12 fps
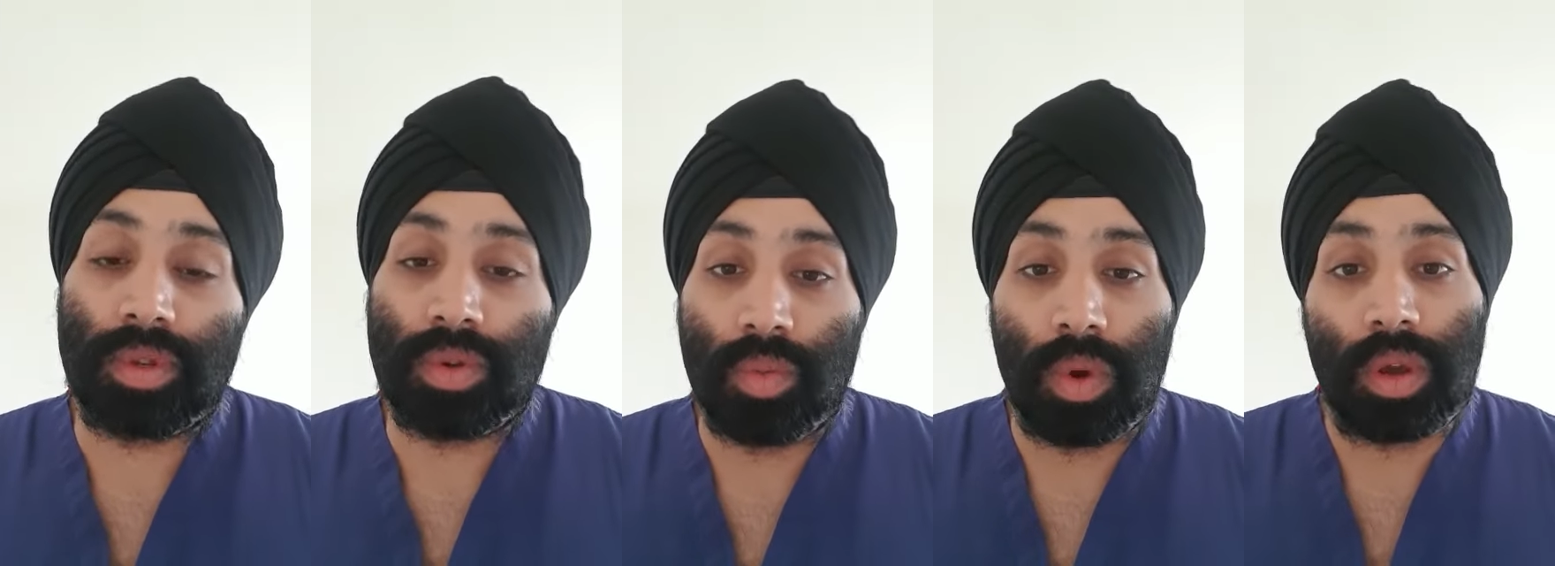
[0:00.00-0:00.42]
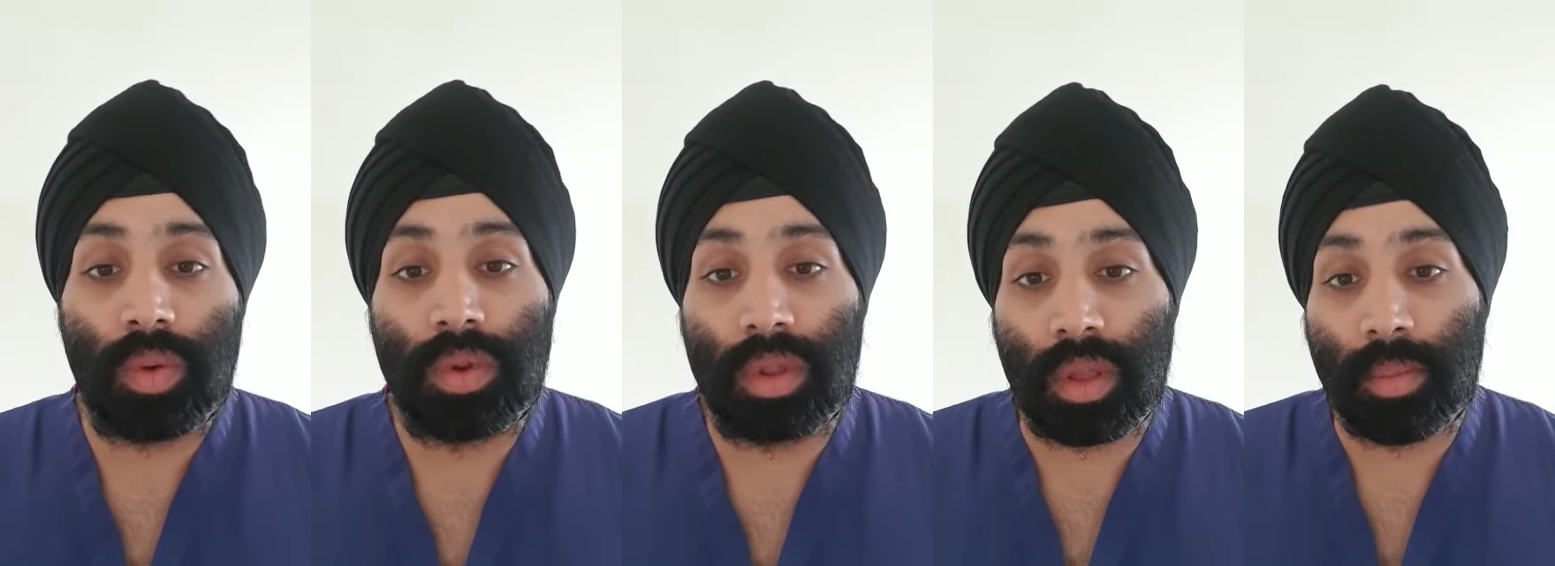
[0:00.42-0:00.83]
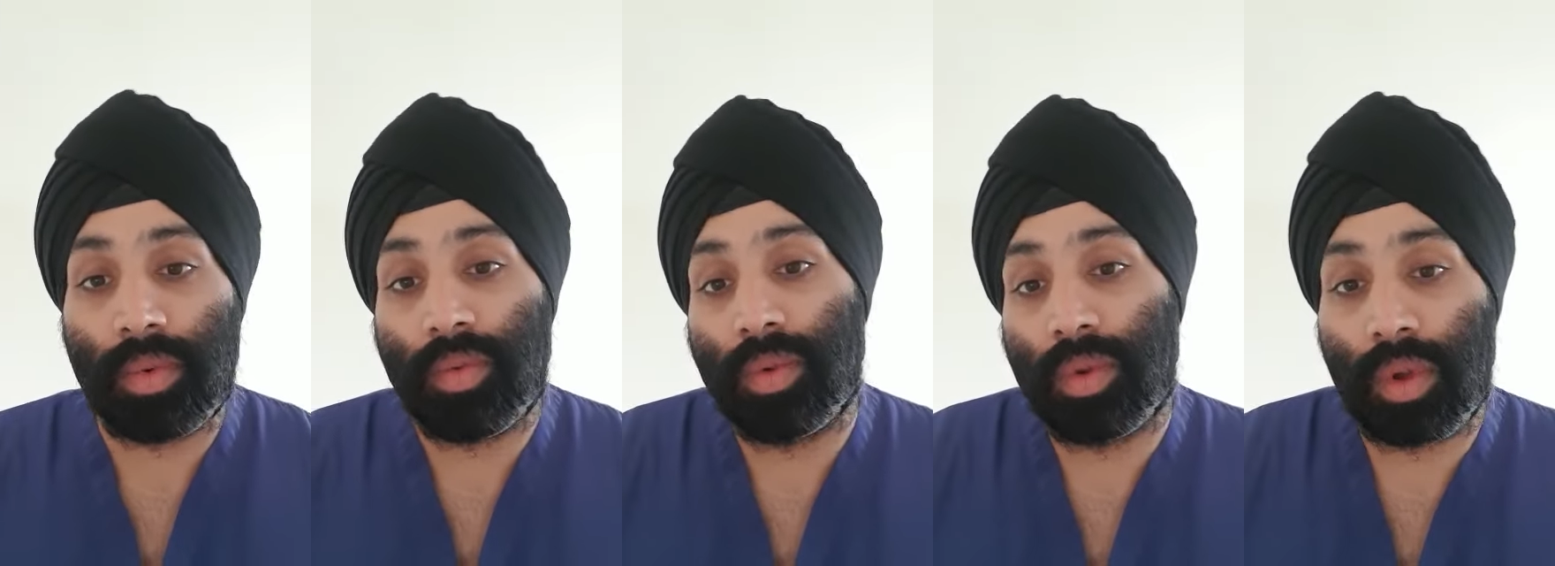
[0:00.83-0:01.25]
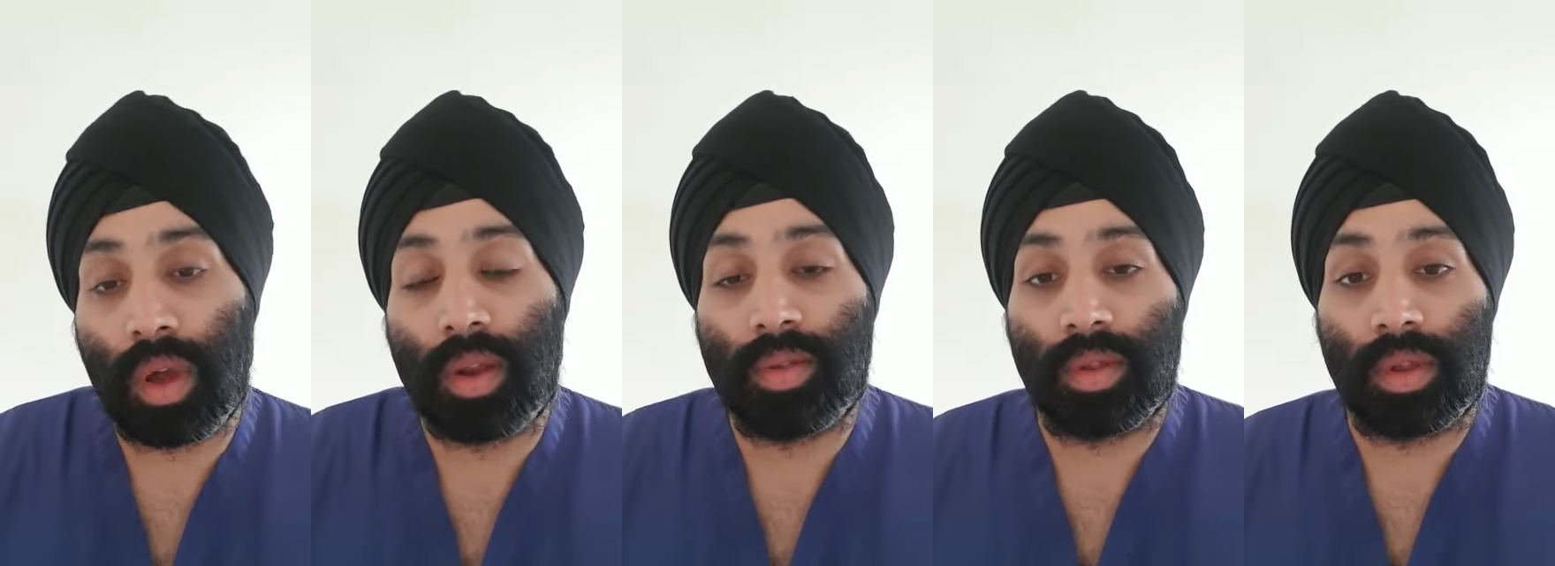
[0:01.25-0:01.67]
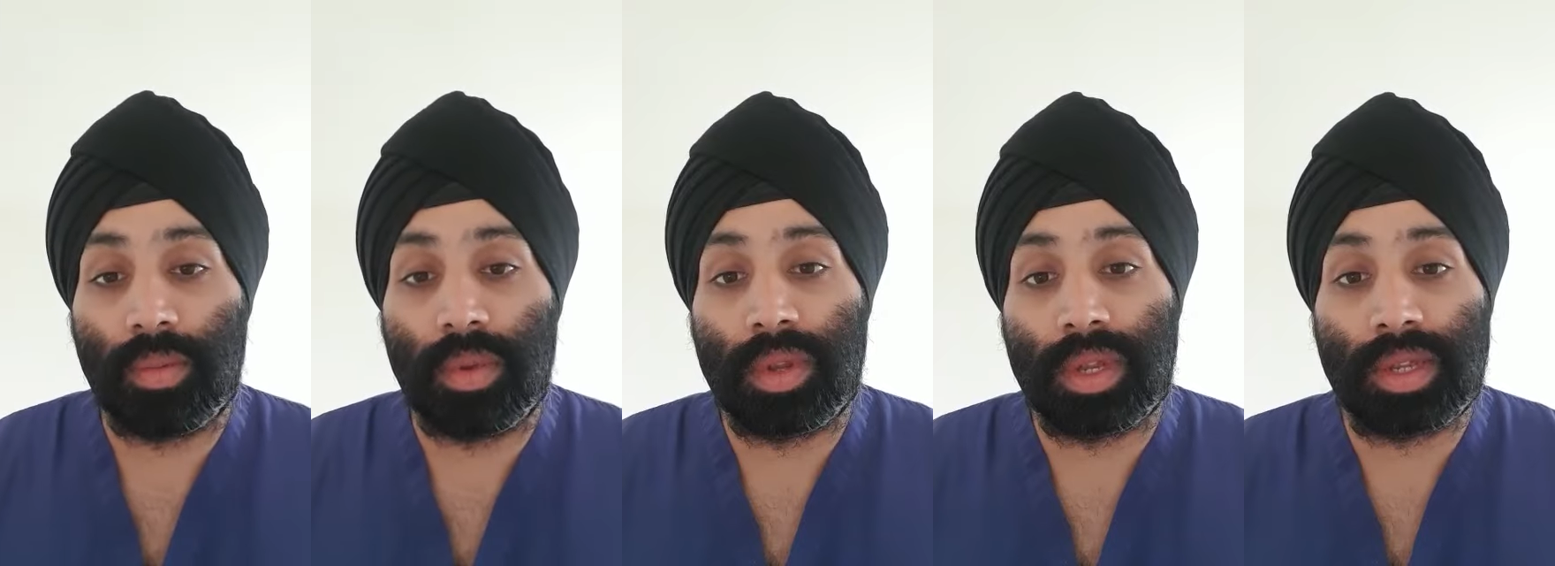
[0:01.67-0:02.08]
to work with a number of gurdwaras and
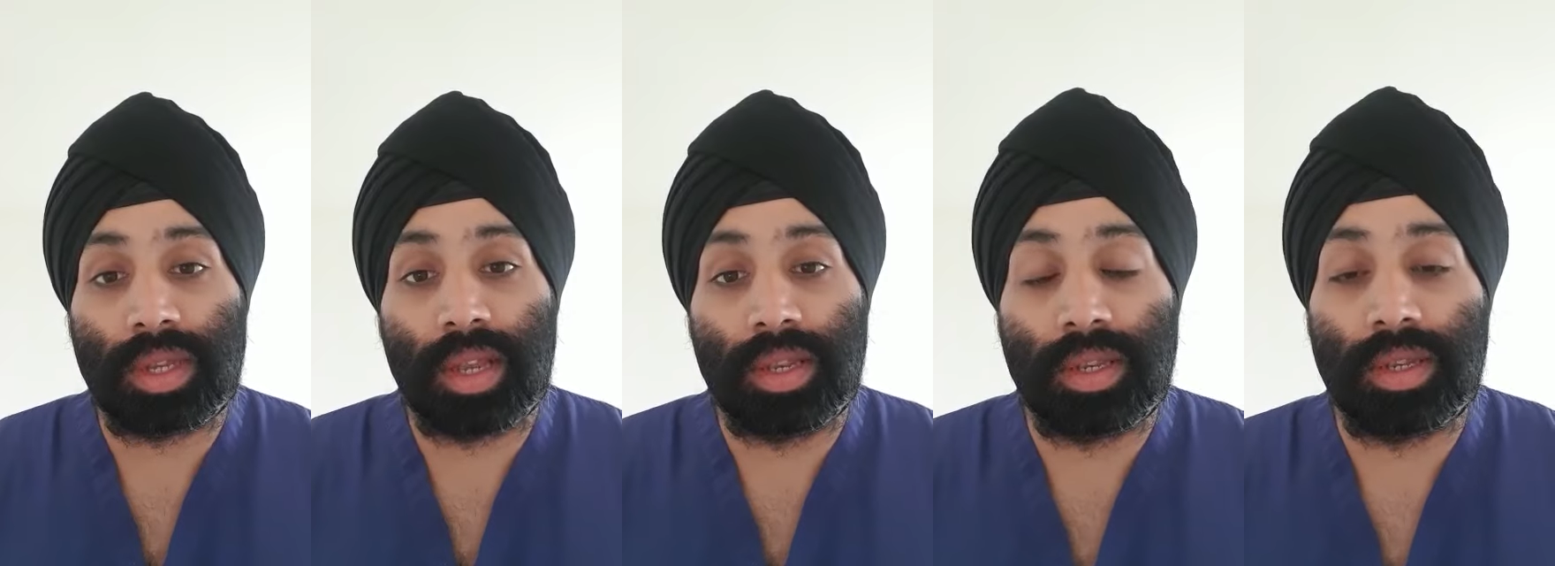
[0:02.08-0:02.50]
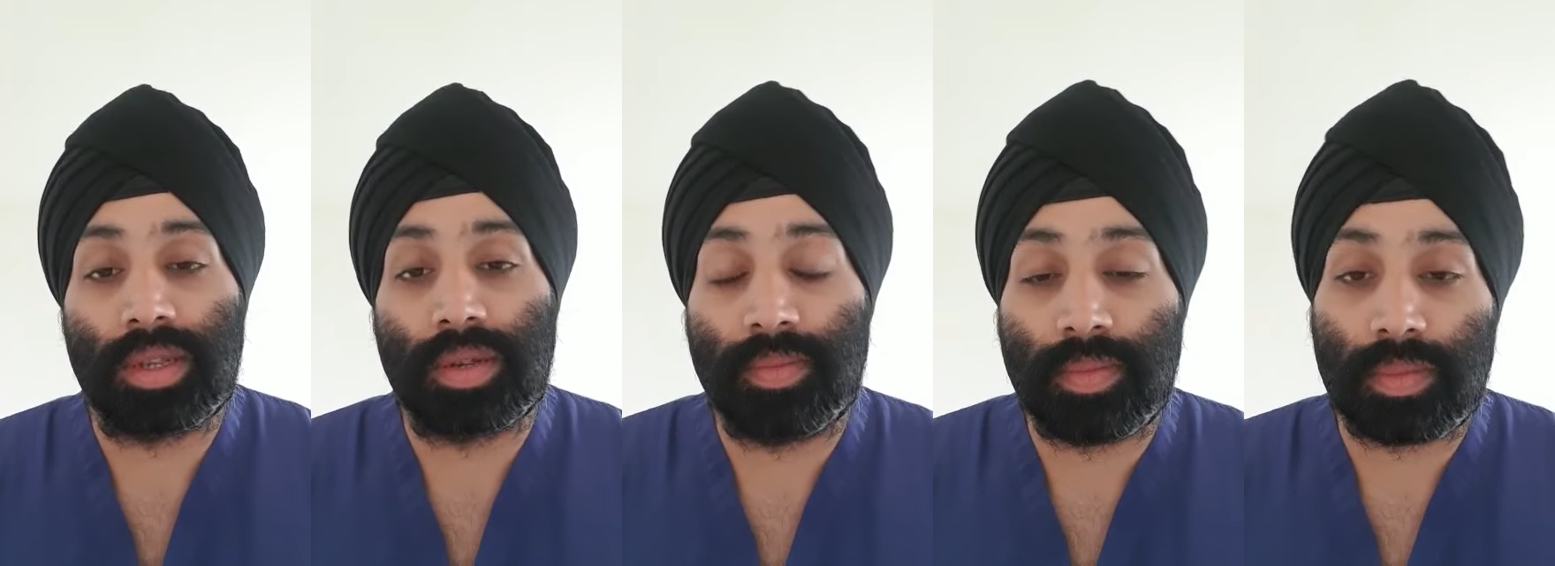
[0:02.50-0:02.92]
community centres,